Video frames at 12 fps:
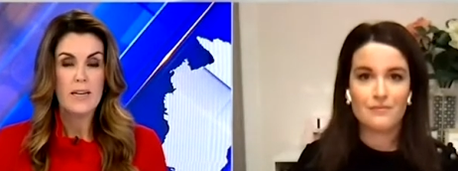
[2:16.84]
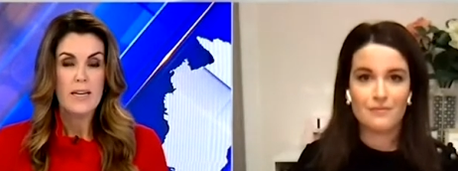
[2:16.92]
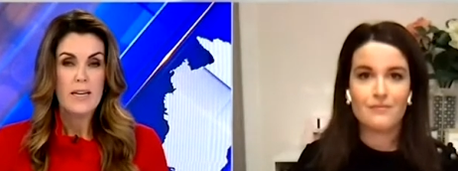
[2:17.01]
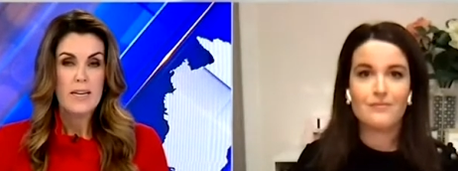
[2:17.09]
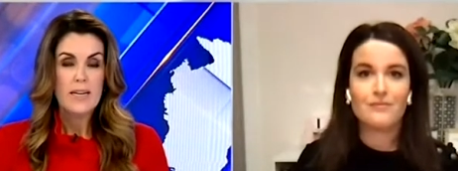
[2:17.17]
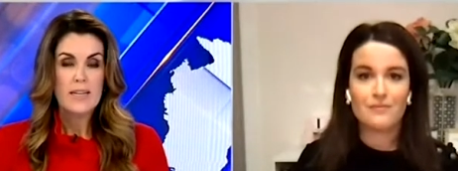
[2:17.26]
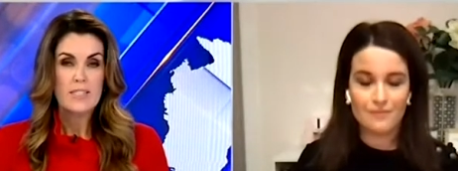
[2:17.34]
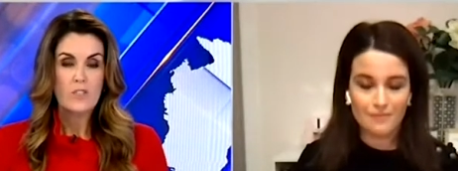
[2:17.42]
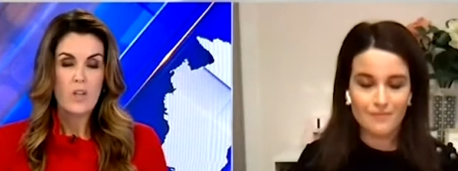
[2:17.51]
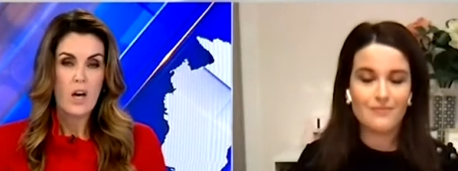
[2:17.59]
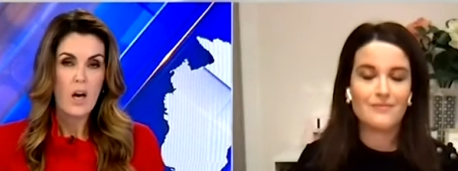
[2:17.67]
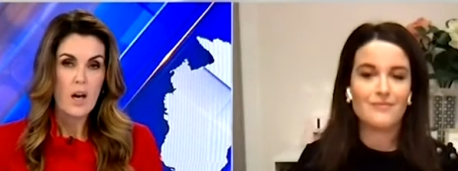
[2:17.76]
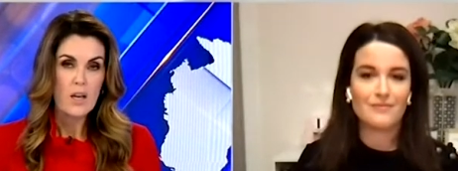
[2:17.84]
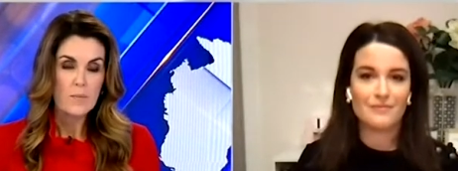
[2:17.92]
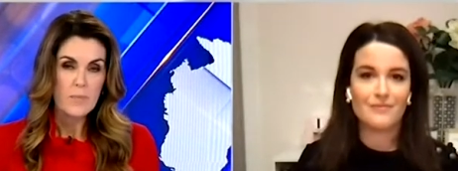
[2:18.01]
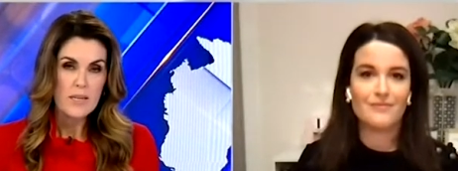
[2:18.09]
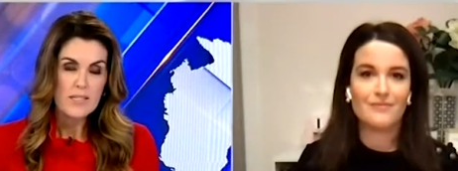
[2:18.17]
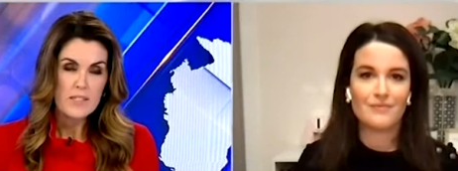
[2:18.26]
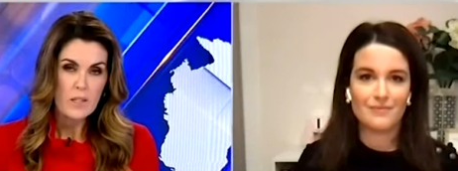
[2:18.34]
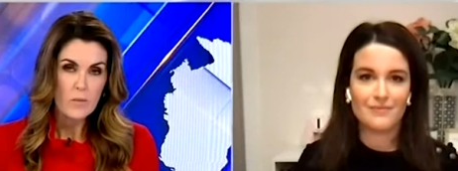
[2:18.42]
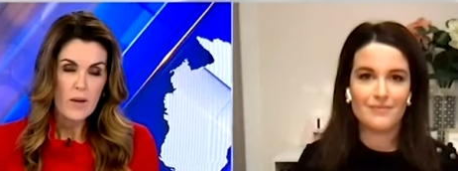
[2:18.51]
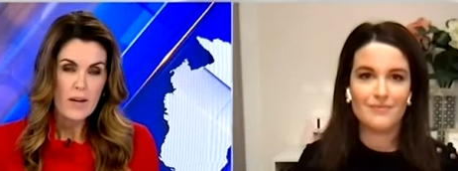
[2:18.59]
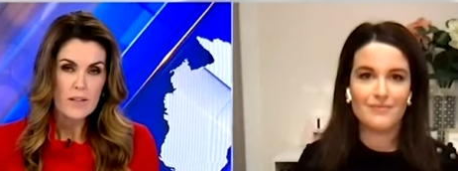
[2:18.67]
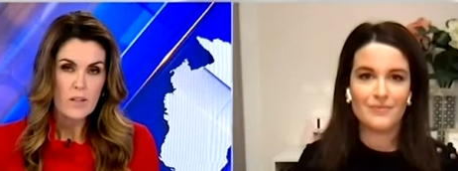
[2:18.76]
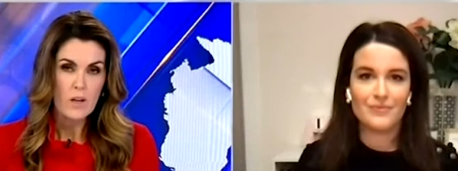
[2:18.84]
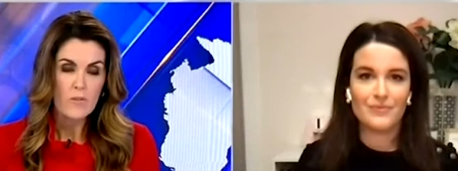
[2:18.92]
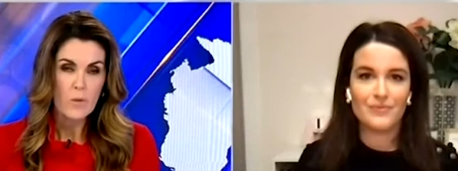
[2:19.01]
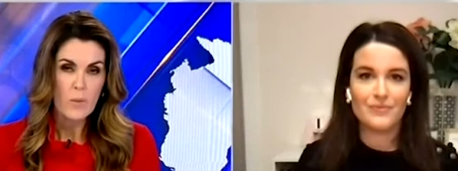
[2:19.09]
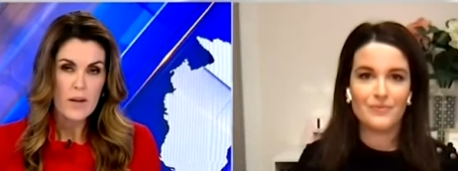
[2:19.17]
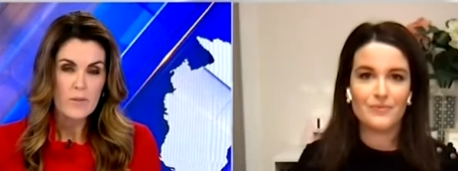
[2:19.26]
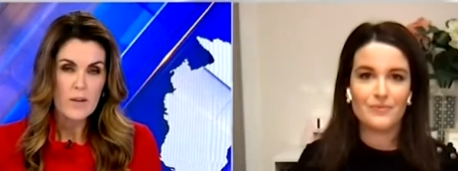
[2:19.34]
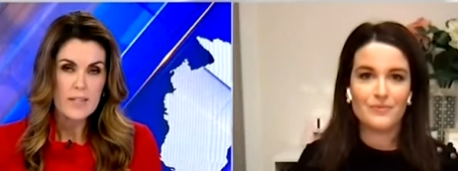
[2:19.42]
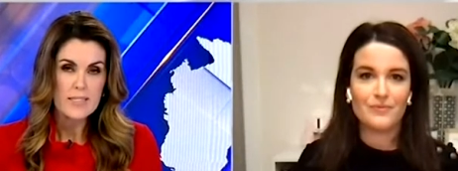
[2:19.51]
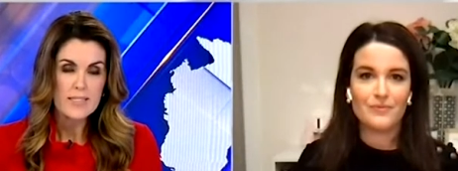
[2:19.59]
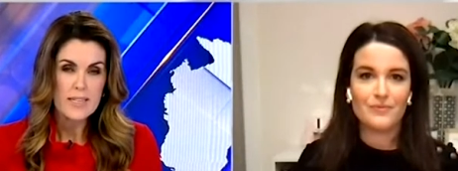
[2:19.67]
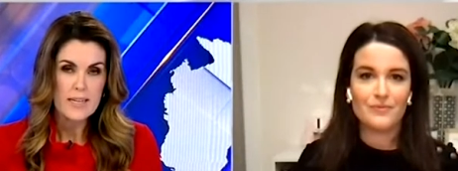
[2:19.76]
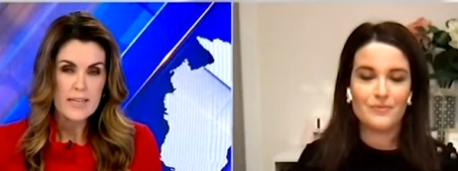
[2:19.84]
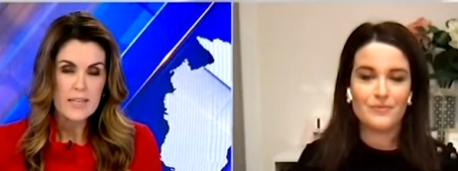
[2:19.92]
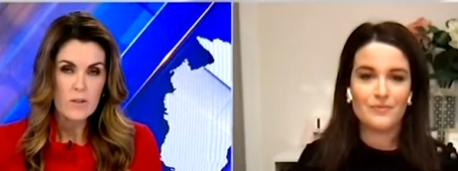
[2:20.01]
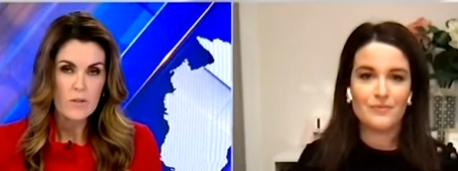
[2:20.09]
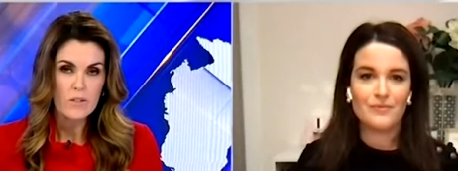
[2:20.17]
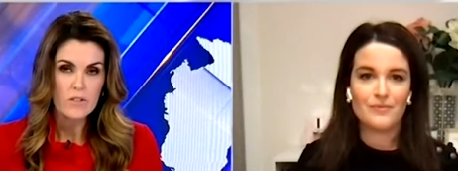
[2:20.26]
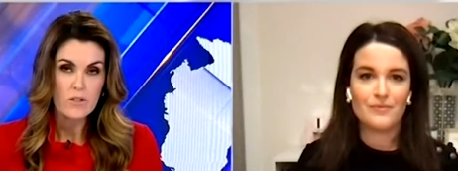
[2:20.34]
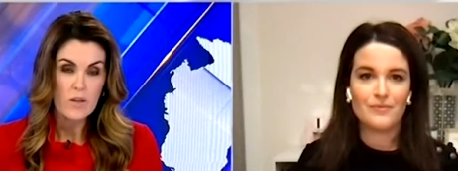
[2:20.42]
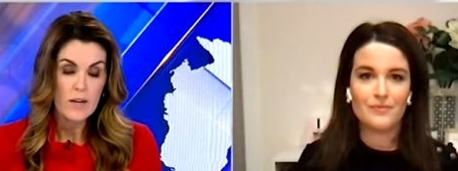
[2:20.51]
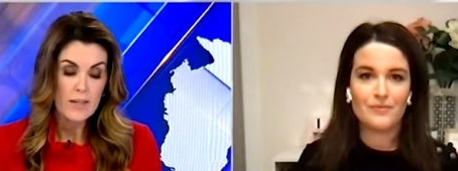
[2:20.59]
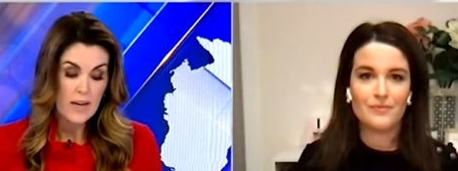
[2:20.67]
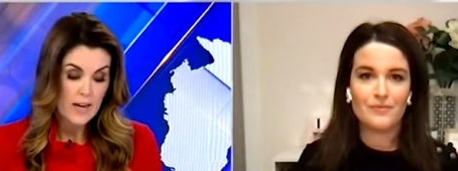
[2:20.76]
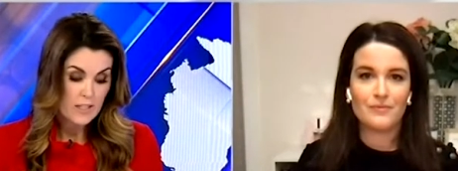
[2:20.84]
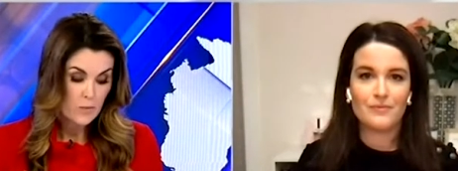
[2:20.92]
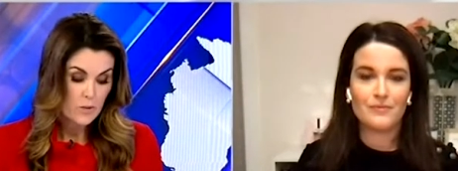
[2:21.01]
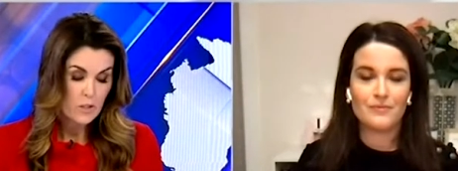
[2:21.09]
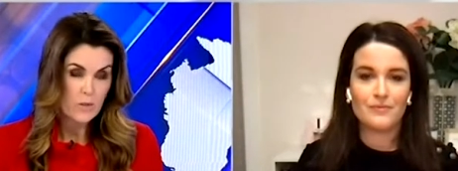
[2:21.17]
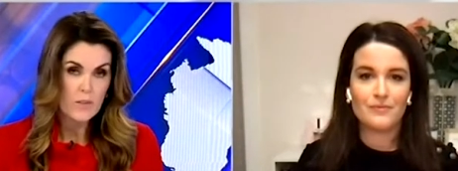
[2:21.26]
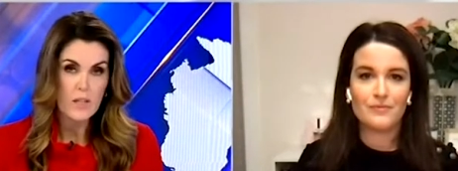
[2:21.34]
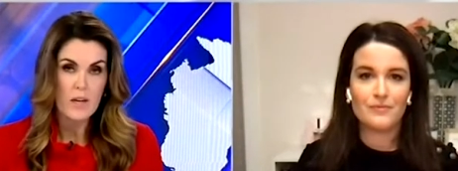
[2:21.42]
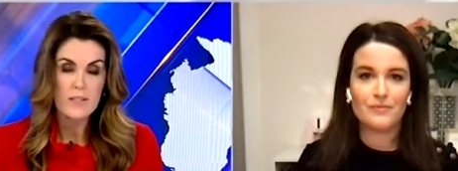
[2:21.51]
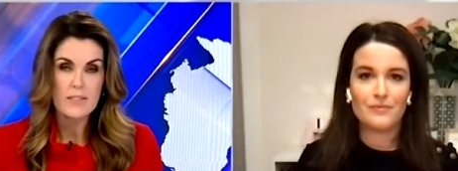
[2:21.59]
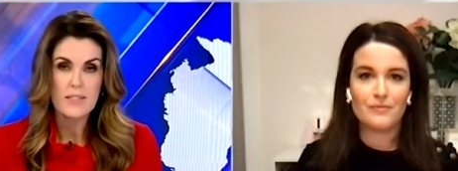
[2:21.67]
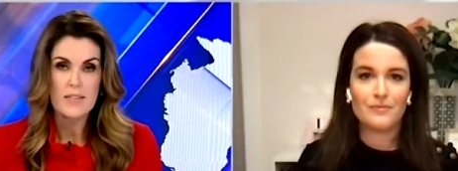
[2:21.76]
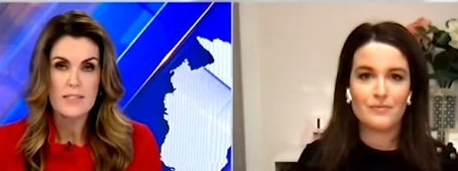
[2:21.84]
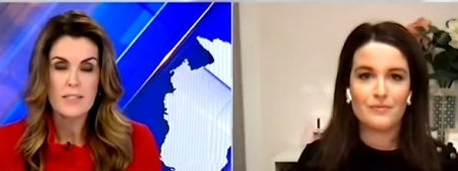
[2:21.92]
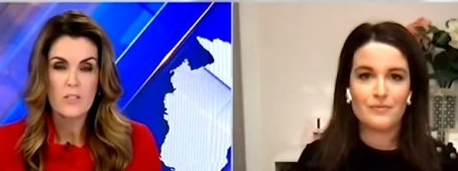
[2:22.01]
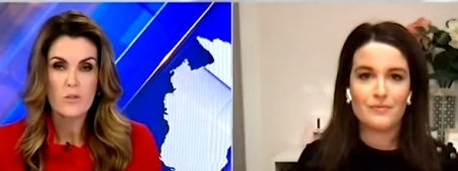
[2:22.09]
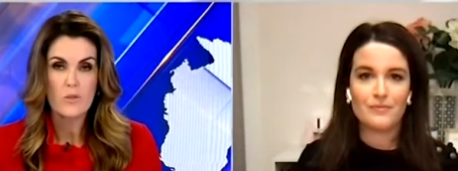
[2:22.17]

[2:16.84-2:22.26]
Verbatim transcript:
Speaker 1: uh, such a high obesity rate and overweight rates uh, here in Australia, as we do in the United States and elsewhere.